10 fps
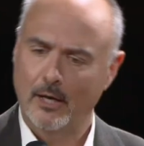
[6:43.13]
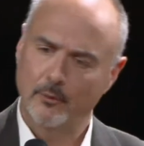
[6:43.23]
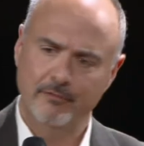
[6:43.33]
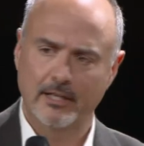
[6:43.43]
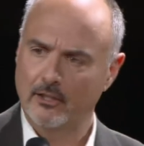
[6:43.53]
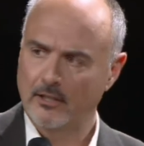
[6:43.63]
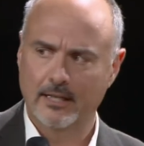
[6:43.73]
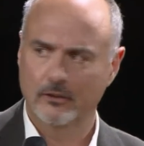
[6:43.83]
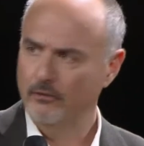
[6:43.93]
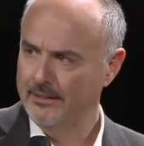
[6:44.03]
we've done a lot
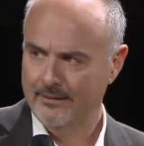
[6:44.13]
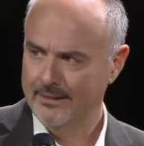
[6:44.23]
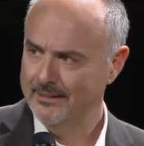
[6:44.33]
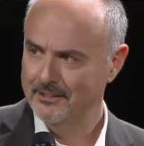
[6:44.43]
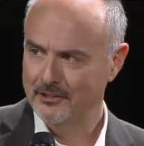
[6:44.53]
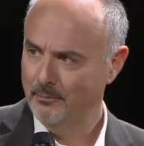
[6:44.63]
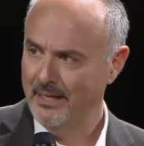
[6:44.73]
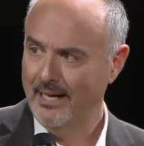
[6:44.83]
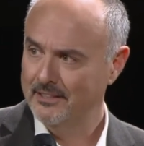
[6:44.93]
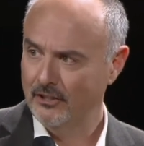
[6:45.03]
of great things in the
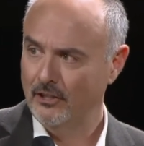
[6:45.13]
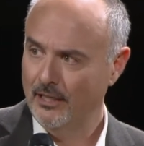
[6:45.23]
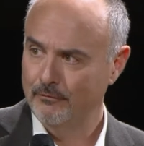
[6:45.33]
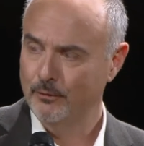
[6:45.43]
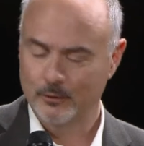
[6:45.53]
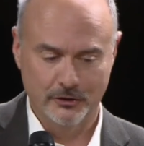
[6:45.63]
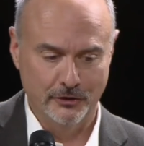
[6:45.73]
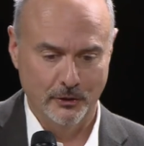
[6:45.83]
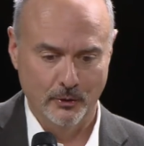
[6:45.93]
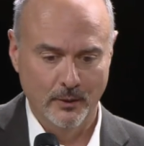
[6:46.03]
past, a lot of it was
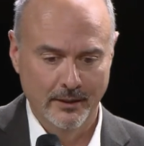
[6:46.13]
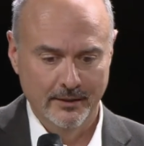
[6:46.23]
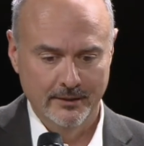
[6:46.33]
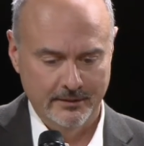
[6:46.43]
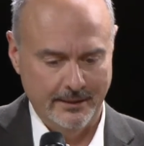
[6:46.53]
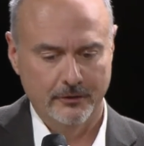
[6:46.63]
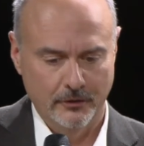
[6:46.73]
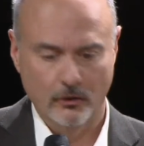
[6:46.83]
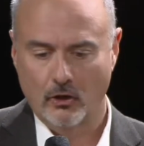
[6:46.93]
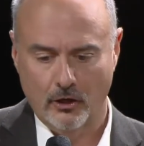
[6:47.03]
so
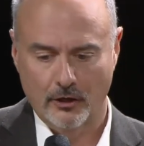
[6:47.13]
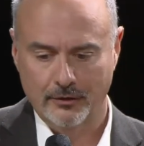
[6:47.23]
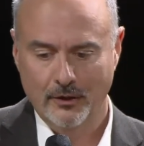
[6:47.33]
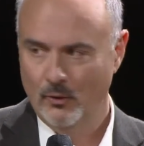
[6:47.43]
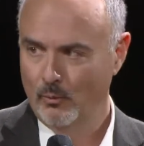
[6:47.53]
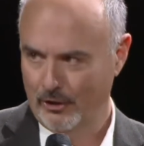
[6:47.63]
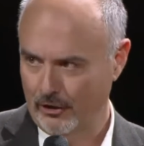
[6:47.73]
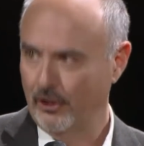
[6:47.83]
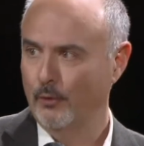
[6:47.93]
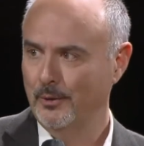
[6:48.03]
centered on what our
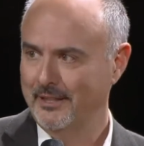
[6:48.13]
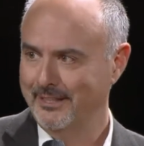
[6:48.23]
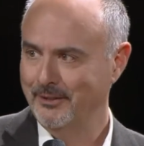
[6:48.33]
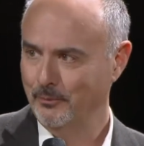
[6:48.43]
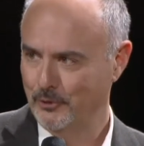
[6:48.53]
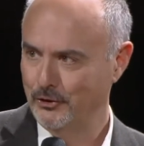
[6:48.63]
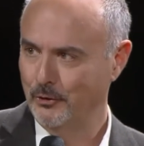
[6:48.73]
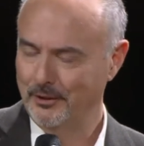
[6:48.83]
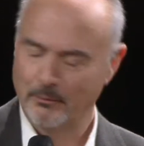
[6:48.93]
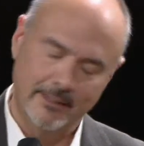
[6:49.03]
company was
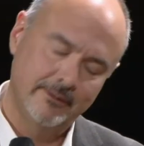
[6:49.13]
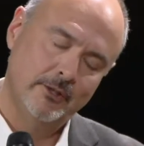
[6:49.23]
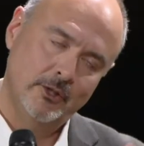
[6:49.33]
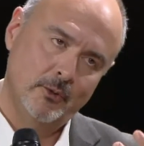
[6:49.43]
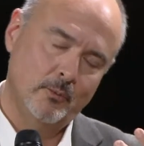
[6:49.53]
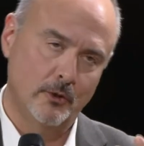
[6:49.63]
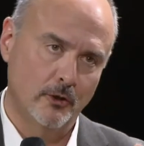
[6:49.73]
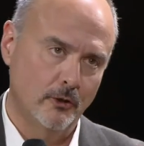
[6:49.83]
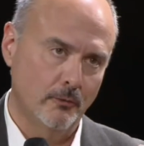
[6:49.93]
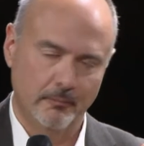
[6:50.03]
doing, right?
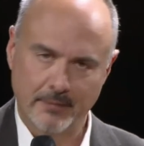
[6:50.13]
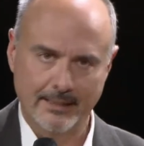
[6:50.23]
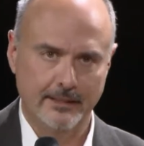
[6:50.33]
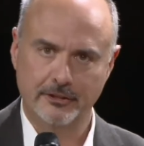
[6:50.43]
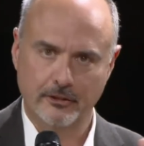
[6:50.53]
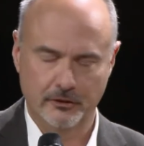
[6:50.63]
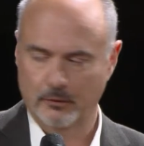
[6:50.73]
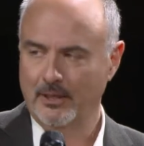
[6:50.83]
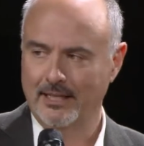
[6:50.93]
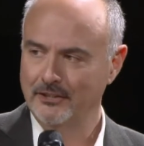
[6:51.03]
We're managing our
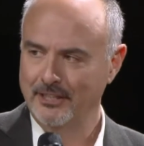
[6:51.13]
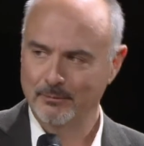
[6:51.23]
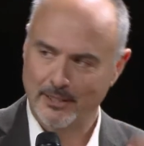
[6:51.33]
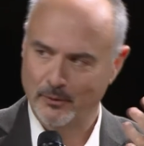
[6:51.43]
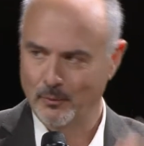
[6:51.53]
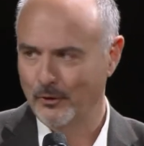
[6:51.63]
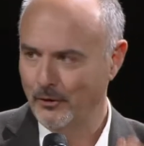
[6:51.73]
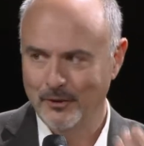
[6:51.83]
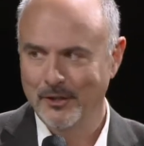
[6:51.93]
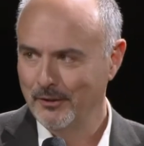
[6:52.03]
supply chain better.
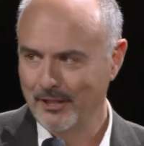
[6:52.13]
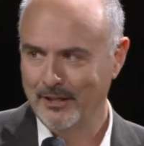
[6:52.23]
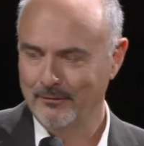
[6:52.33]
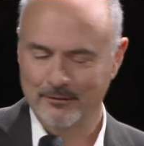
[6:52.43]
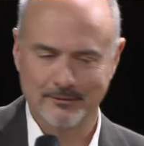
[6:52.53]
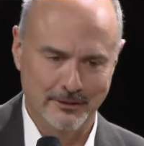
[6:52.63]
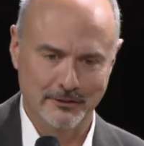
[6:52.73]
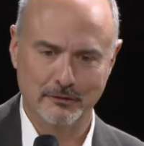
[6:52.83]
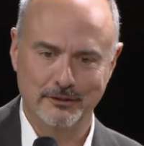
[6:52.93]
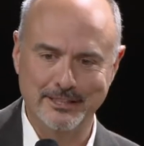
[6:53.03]
We're
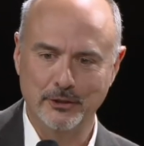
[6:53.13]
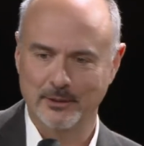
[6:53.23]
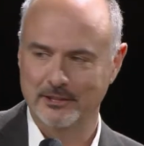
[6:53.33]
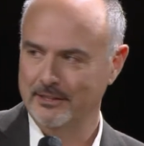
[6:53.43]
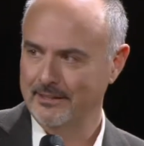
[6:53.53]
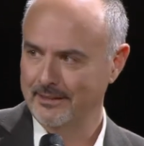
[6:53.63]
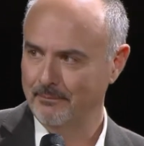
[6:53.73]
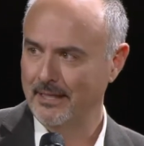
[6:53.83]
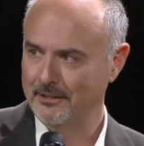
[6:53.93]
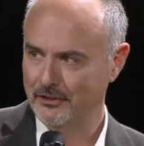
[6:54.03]
decreasing the
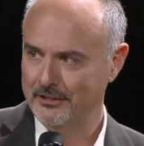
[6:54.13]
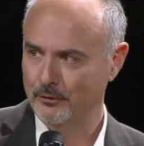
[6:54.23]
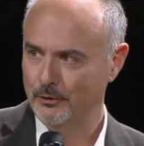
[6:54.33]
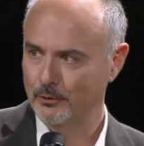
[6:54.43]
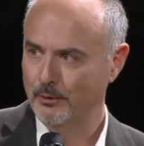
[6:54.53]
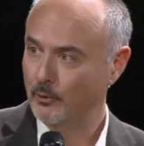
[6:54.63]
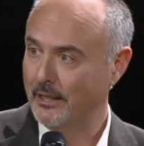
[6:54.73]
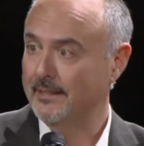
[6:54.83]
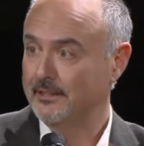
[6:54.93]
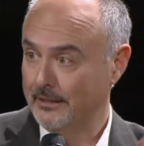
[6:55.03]
amount of CO2 we put
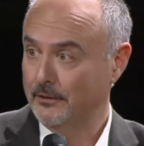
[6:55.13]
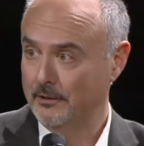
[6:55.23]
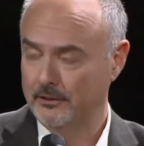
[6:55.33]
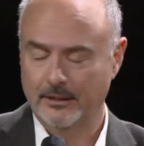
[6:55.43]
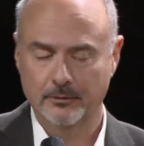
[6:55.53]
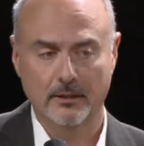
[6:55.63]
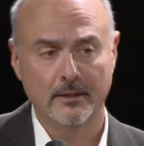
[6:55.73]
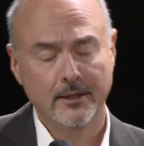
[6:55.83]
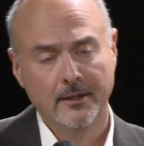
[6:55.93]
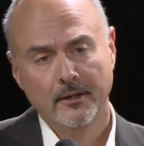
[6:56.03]
out, et cetera, et cetera.
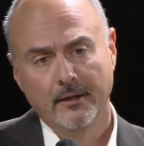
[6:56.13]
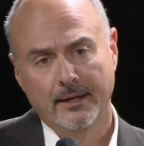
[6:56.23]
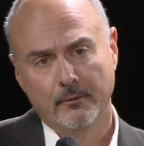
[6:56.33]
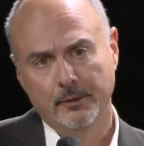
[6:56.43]
And